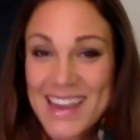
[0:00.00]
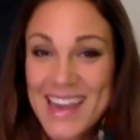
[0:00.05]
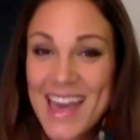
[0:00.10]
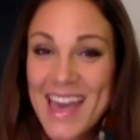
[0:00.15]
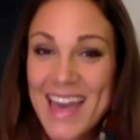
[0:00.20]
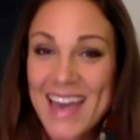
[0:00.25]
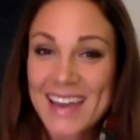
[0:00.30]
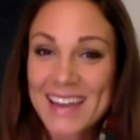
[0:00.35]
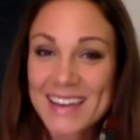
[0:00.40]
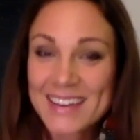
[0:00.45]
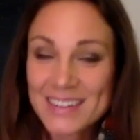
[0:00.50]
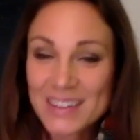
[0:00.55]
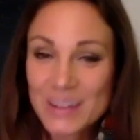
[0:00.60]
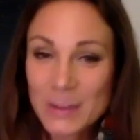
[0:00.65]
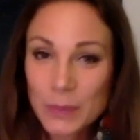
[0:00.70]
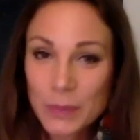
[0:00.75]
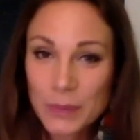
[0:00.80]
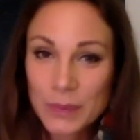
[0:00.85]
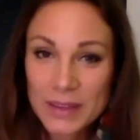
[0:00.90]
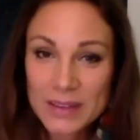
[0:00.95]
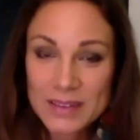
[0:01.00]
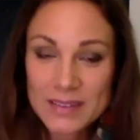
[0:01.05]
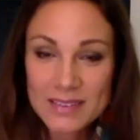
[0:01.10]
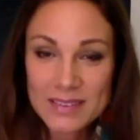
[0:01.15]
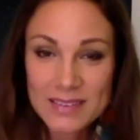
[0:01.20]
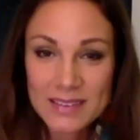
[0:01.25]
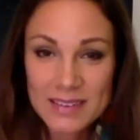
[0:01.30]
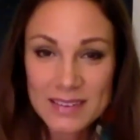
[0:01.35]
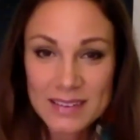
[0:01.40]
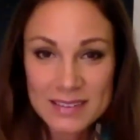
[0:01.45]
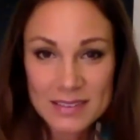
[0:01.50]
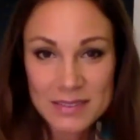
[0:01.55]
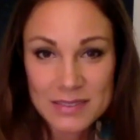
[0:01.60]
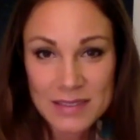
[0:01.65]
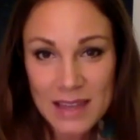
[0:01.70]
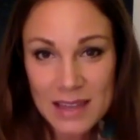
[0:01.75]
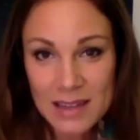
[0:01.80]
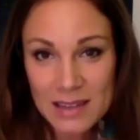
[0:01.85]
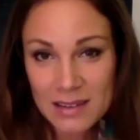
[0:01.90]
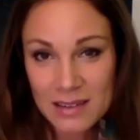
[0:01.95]
and it's
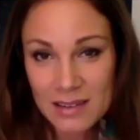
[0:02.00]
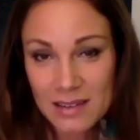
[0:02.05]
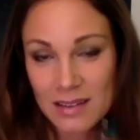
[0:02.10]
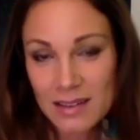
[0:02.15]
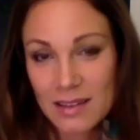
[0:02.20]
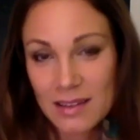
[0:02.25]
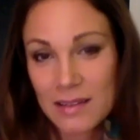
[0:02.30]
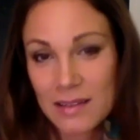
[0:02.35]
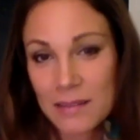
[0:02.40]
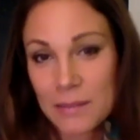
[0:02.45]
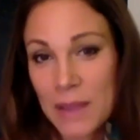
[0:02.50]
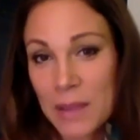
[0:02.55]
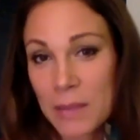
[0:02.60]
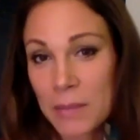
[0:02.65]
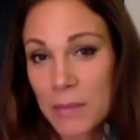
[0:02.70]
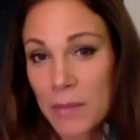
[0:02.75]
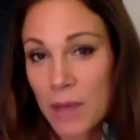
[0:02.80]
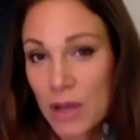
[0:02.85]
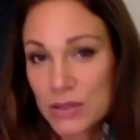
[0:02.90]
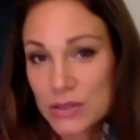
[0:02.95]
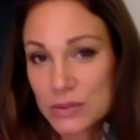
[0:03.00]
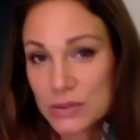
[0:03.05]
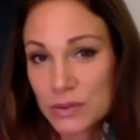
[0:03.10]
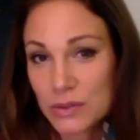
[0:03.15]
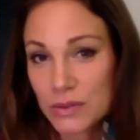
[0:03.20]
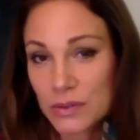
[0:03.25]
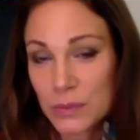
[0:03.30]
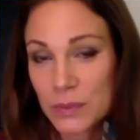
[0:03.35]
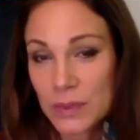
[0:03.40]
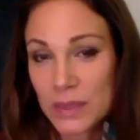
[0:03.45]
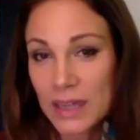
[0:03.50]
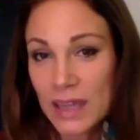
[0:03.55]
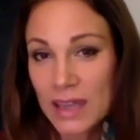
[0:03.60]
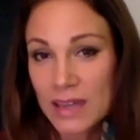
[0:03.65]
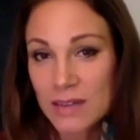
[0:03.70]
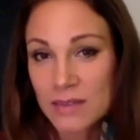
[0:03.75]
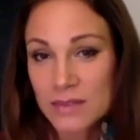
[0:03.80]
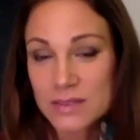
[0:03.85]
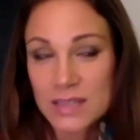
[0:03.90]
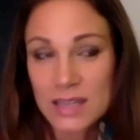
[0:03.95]
done by modules. So we kind
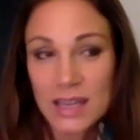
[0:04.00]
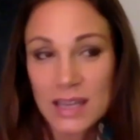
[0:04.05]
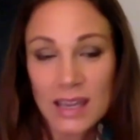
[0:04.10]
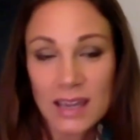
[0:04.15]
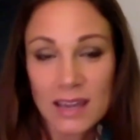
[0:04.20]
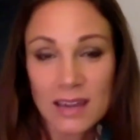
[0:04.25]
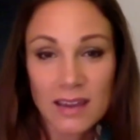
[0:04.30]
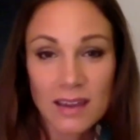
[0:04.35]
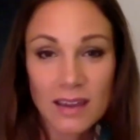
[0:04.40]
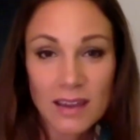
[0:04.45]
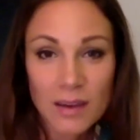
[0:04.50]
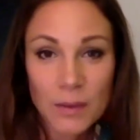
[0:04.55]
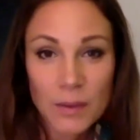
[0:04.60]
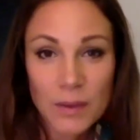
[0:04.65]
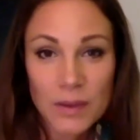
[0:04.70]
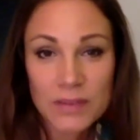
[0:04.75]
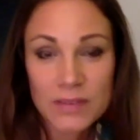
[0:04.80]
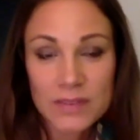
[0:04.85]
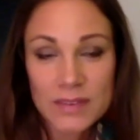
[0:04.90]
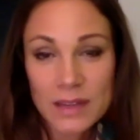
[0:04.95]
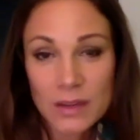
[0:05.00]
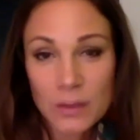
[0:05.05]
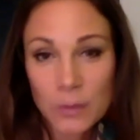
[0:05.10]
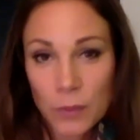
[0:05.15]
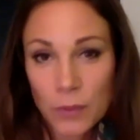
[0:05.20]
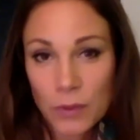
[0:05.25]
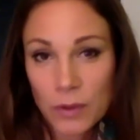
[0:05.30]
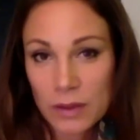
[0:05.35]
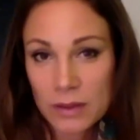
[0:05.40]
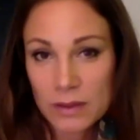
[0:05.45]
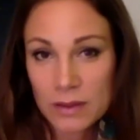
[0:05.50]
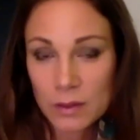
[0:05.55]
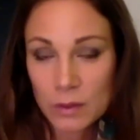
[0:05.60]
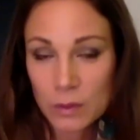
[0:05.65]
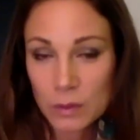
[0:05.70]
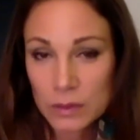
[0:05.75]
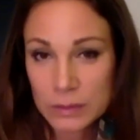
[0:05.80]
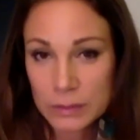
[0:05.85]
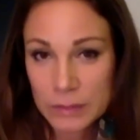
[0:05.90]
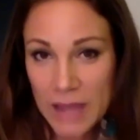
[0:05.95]
of take, instead of walking the
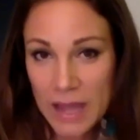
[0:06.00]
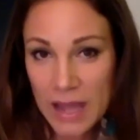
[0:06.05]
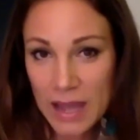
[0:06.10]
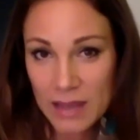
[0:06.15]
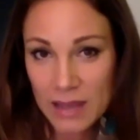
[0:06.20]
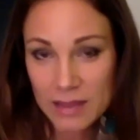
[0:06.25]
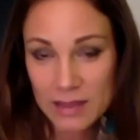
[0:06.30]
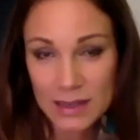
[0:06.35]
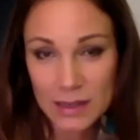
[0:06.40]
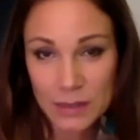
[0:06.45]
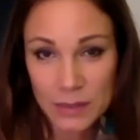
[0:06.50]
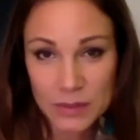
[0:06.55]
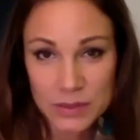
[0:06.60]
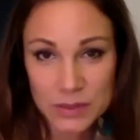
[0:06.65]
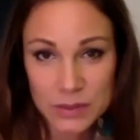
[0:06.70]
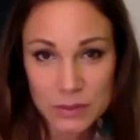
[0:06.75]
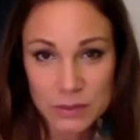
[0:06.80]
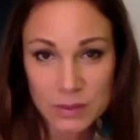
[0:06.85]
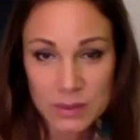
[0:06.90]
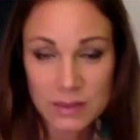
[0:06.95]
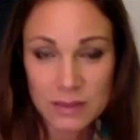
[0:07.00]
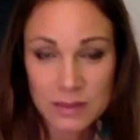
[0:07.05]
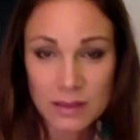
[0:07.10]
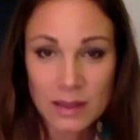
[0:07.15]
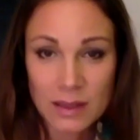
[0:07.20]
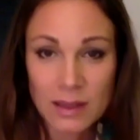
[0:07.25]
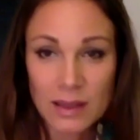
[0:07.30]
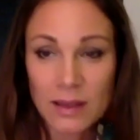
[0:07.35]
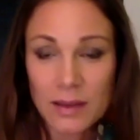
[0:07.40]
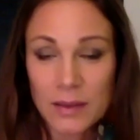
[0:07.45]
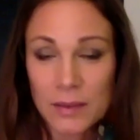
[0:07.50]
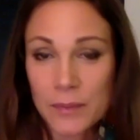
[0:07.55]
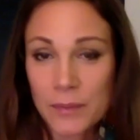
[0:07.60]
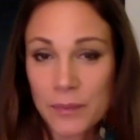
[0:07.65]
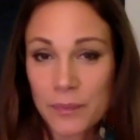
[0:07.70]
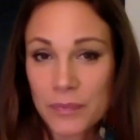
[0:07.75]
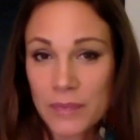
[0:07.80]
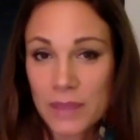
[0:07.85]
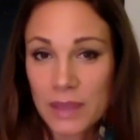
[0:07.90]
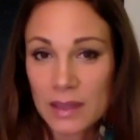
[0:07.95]
golden path like we do
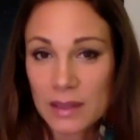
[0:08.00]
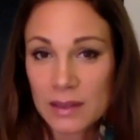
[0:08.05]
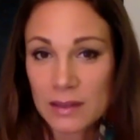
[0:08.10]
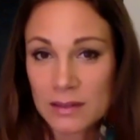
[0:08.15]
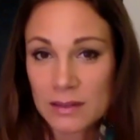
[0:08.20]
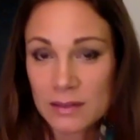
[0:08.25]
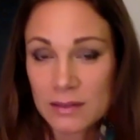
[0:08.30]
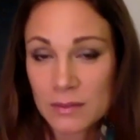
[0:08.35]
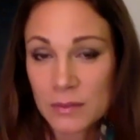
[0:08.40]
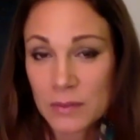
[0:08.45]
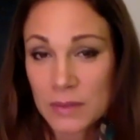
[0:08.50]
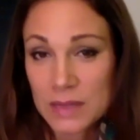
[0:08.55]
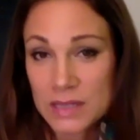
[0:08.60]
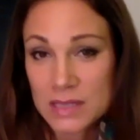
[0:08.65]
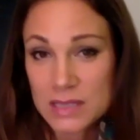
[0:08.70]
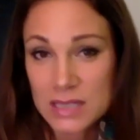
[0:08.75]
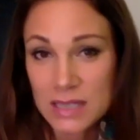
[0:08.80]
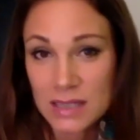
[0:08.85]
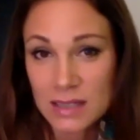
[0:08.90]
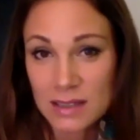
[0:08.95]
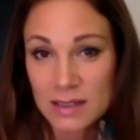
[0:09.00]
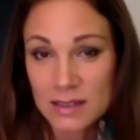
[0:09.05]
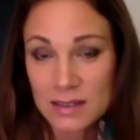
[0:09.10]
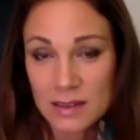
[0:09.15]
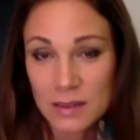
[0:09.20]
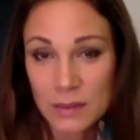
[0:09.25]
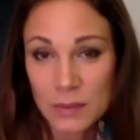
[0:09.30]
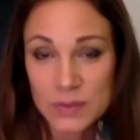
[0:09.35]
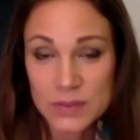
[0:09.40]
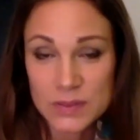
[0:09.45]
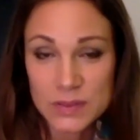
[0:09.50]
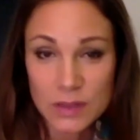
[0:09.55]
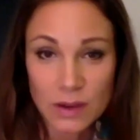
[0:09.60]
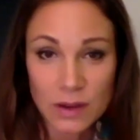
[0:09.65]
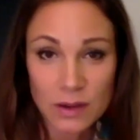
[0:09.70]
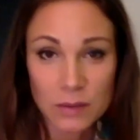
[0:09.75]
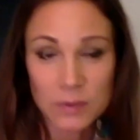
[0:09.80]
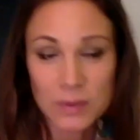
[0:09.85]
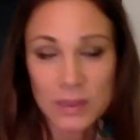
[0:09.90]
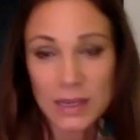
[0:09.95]
in with the gene keys, that we
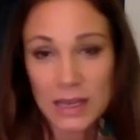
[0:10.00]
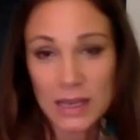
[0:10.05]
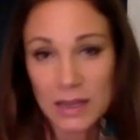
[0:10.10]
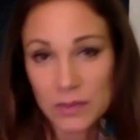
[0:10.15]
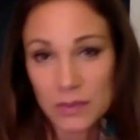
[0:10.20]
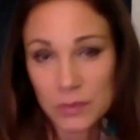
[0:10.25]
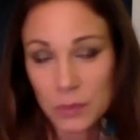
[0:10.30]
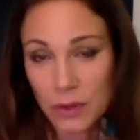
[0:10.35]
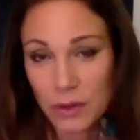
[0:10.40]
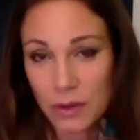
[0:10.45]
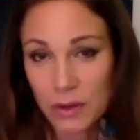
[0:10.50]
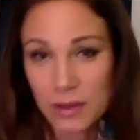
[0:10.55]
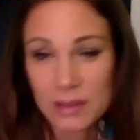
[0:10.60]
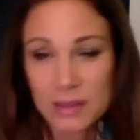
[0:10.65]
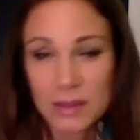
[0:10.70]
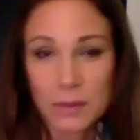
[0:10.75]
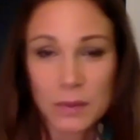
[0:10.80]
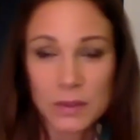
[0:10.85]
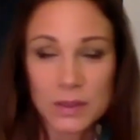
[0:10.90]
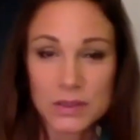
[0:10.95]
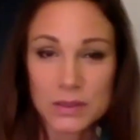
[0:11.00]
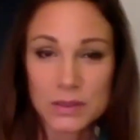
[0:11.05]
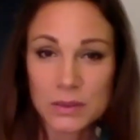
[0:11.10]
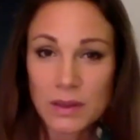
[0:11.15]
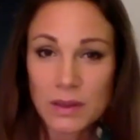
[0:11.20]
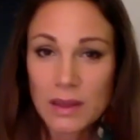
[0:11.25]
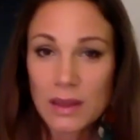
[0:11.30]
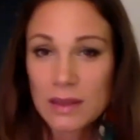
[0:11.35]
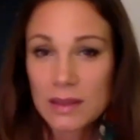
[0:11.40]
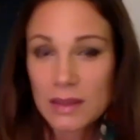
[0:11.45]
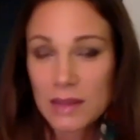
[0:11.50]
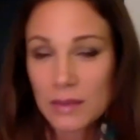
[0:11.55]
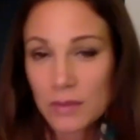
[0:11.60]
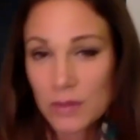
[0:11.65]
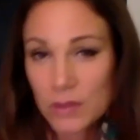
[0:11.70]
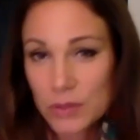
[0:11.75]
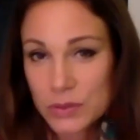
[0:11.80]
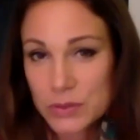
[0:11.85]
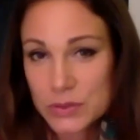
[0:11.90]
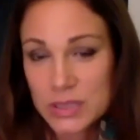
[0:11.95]
start with the life's work, and then we do the
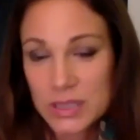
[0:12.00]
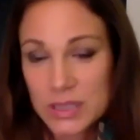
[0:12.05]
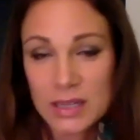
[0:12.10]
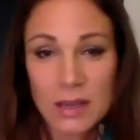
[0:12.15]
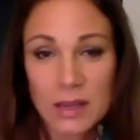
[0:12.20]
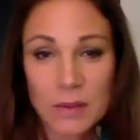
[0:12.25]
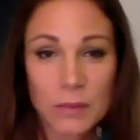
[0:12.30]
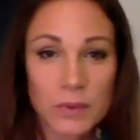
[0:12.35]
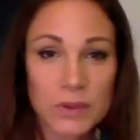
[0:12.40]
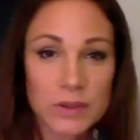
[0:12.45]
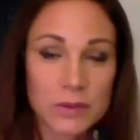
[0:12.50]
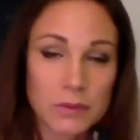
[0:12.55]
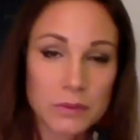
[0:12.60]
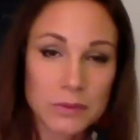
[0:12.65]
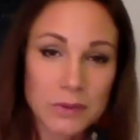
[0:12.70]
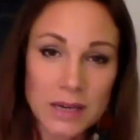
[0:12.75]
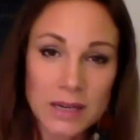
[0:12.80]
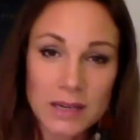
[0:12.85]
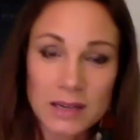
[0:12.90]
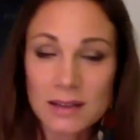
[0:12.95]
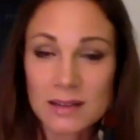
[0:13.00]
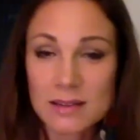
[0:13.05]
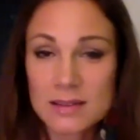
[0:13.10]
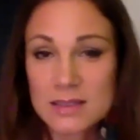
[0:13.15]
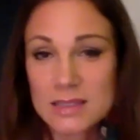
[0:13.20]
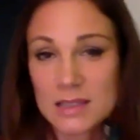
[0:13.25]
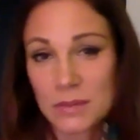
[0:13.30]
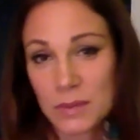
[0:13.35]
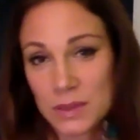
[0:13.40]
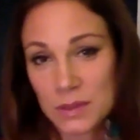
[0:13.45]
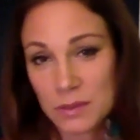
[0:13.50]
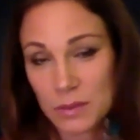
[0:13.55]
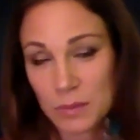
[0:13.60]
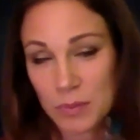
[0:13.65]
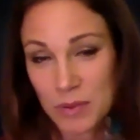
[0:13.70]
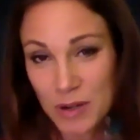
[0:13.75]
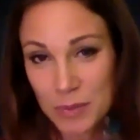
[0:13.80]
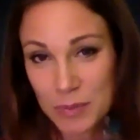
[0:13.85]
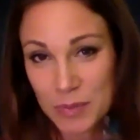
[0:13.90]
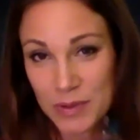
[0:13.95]
evolution, and we do the radiance, and we do the
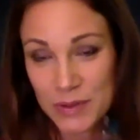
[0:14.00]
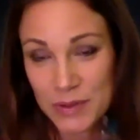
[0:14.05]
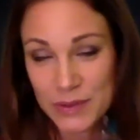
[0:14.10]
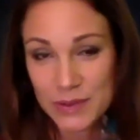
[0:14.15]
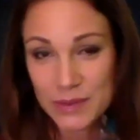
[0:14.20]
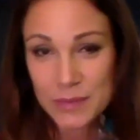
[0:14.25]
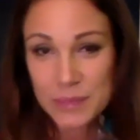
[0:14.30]
purpose.